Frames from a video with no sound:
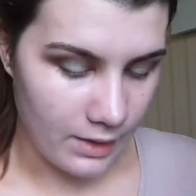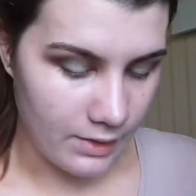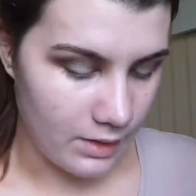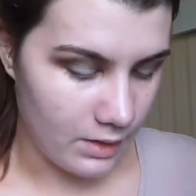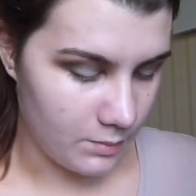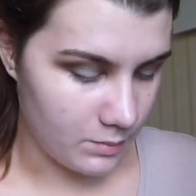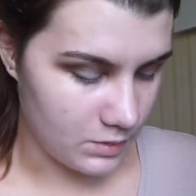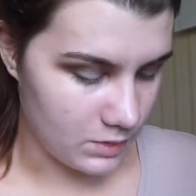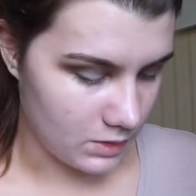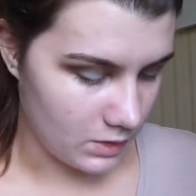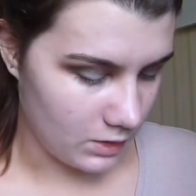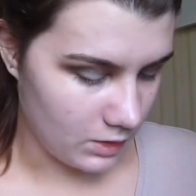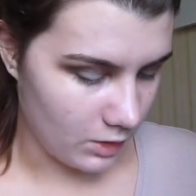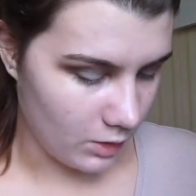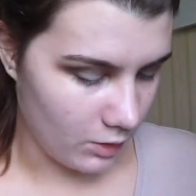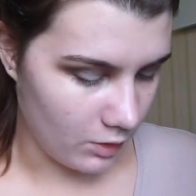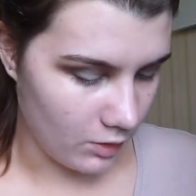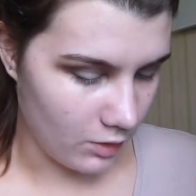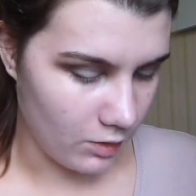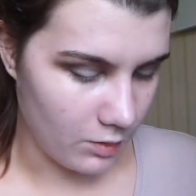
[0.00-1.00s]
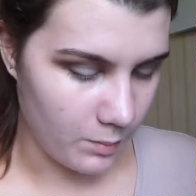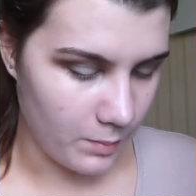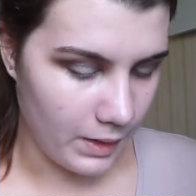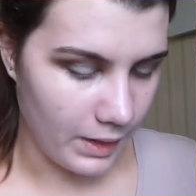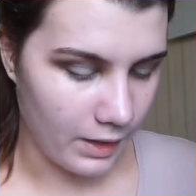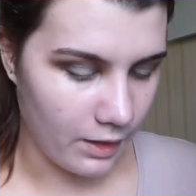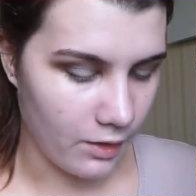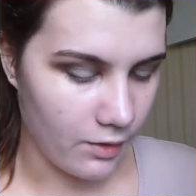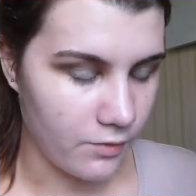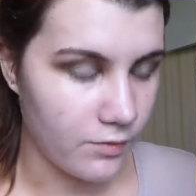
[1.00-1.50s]
And then I'm just going to go
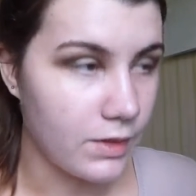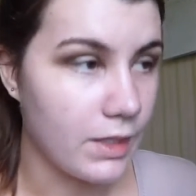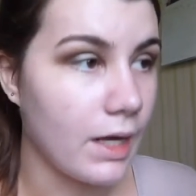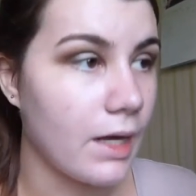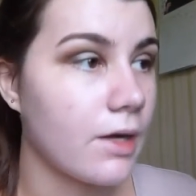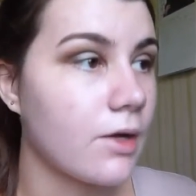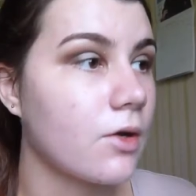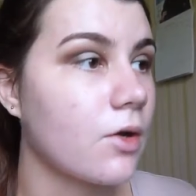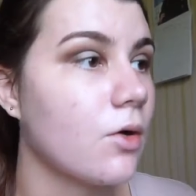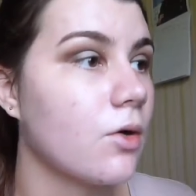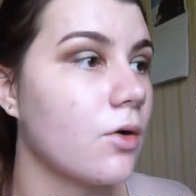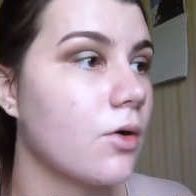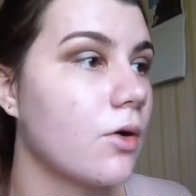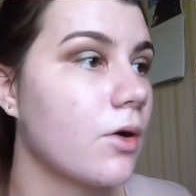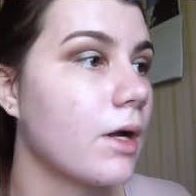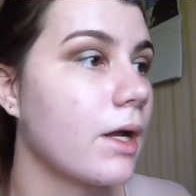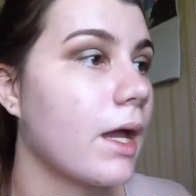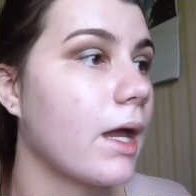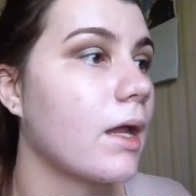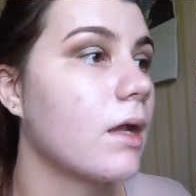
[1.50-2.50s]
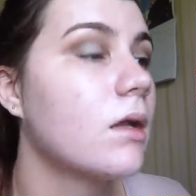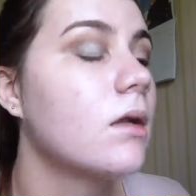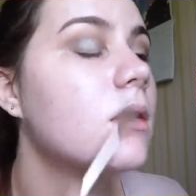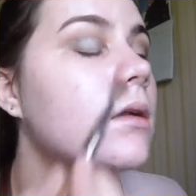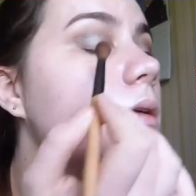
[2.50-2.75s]
back over the outer corner again.